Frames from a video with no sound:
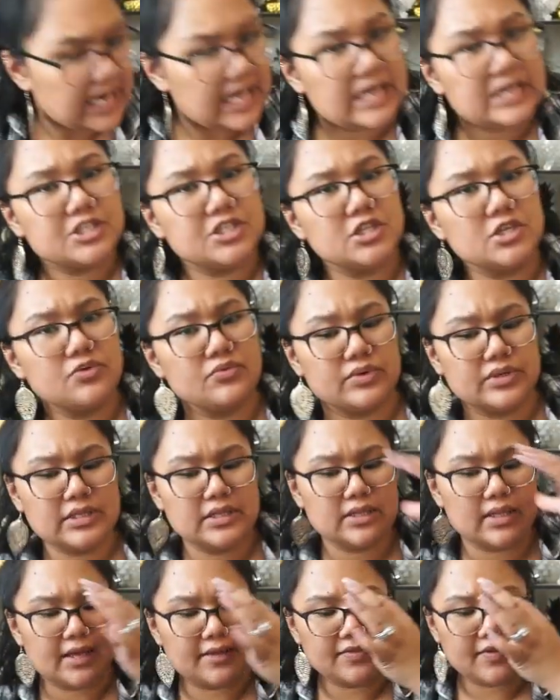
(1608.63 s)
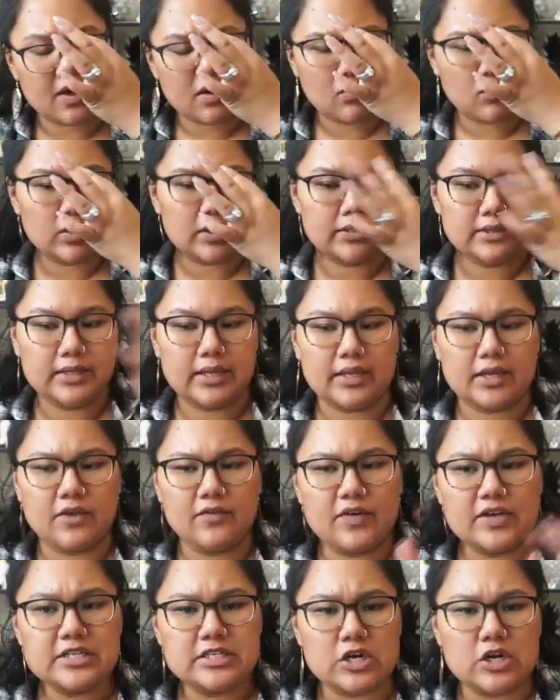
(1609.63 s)
I actually really like that one like
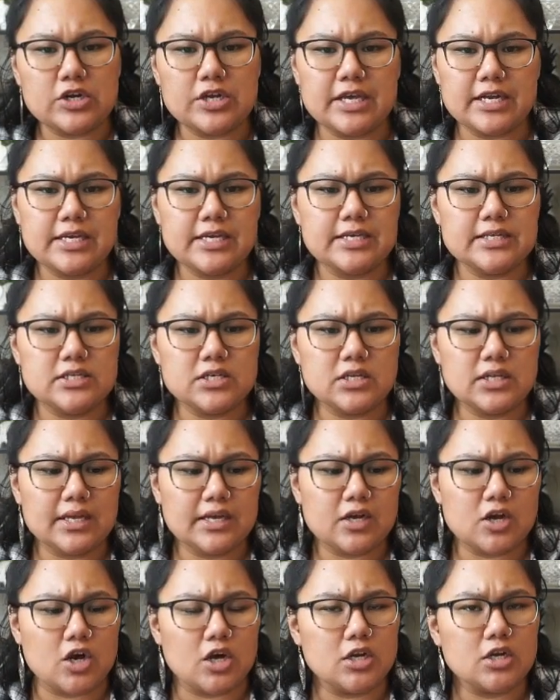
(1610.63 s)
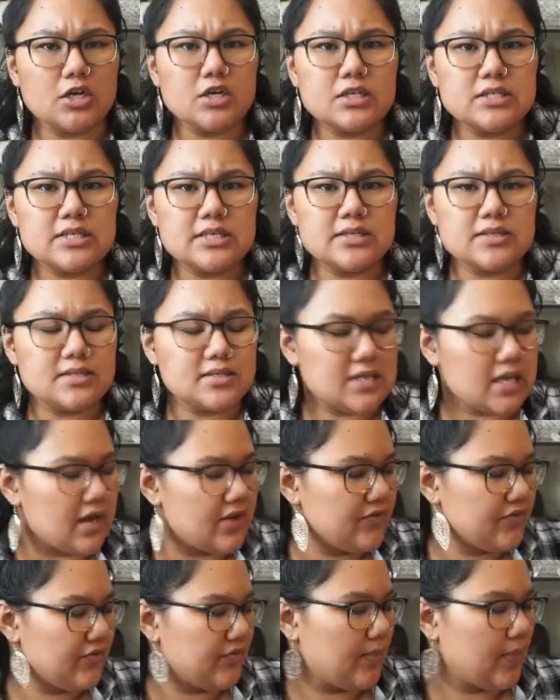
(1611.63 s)
if I start getting into like hard goods and
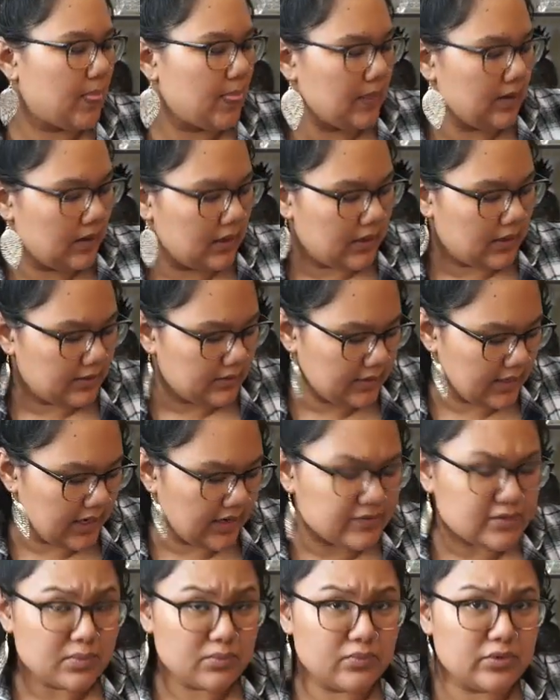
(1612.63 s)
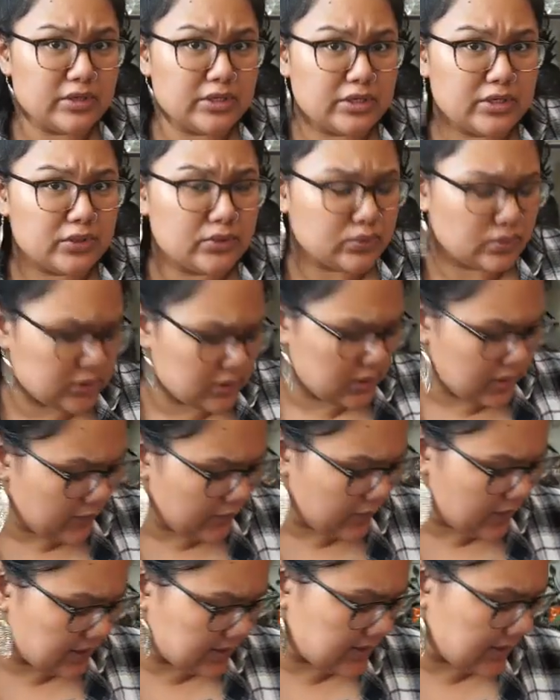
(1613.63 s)
stuff they have some really cute stuff
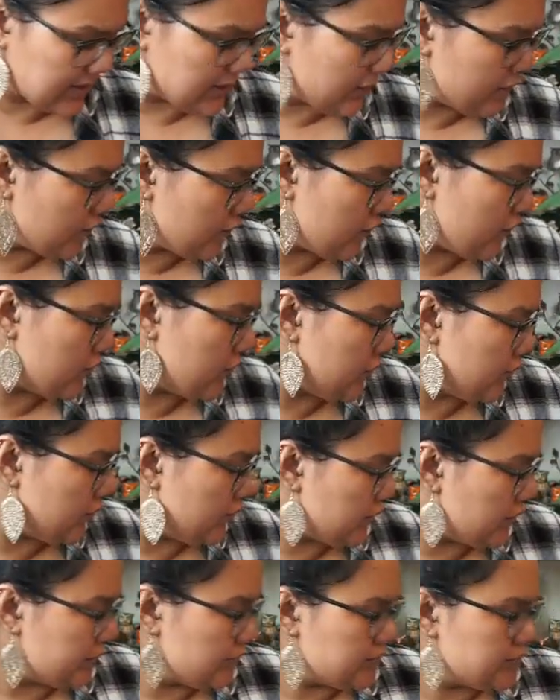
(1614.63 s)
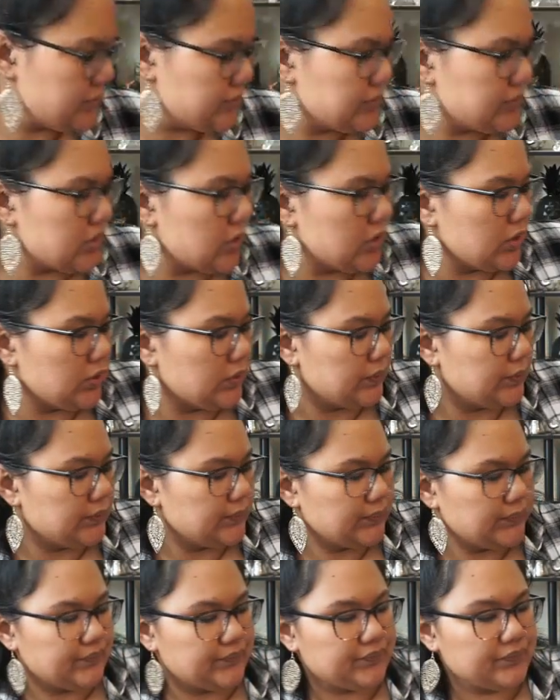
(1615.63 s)
and it's like affordable so
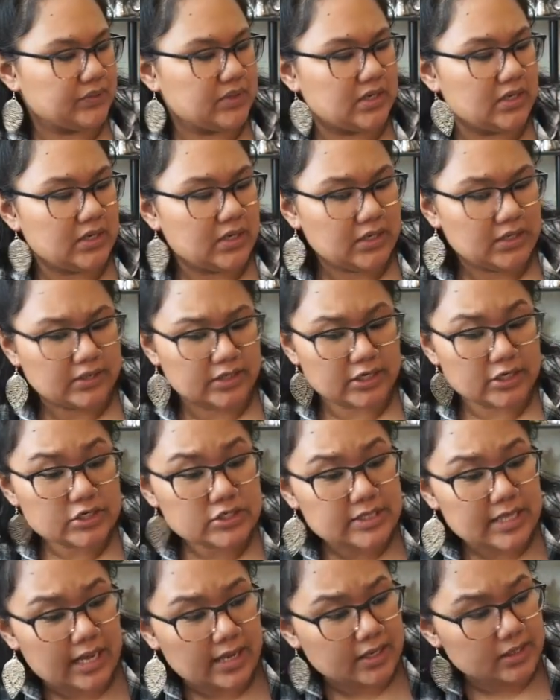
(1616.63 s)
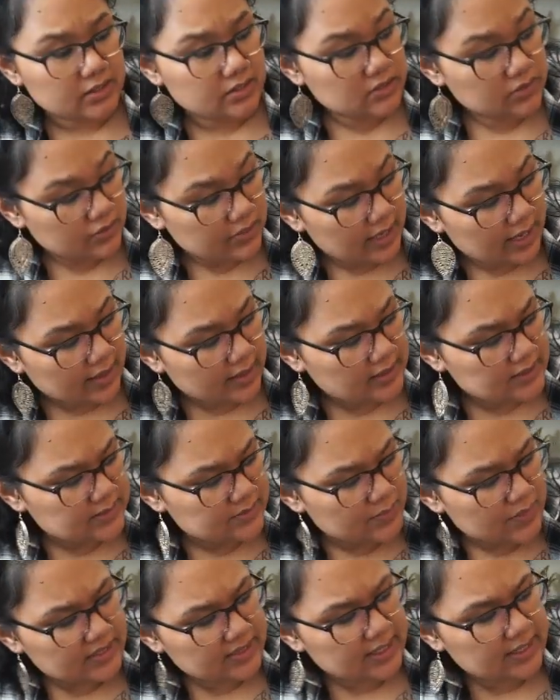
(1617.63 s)
there's that so yeah I
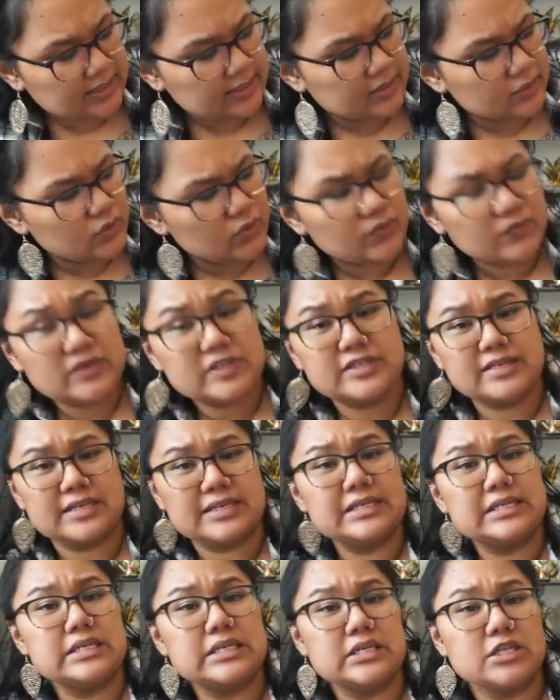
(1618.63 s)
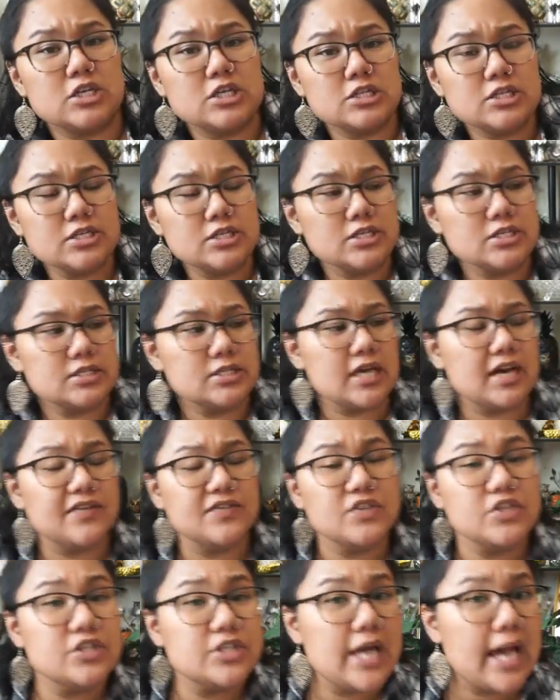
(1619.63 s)
spent like a little over $16
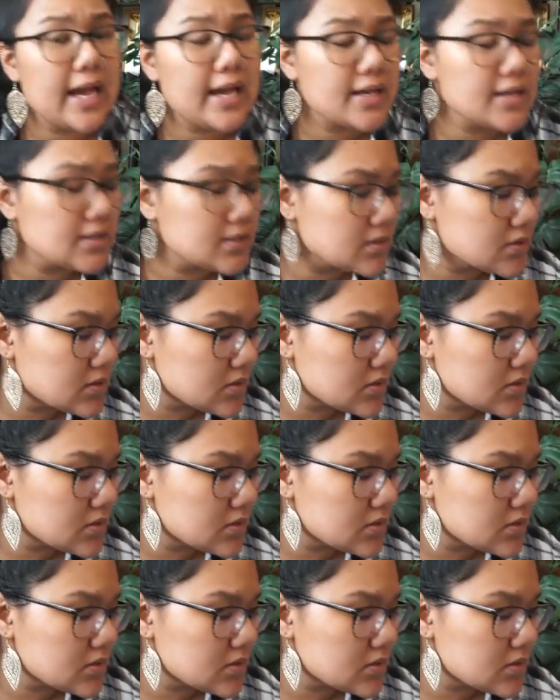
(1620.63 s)
after tax